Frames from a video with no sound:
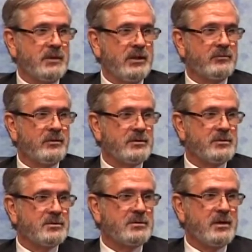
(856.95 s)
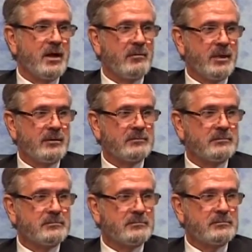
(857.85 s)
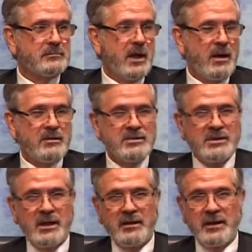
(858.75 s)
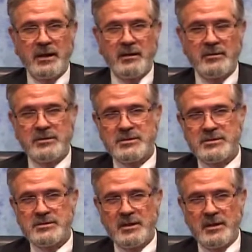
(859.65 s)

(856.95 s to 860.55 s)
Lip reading: influence on me. I would say that it was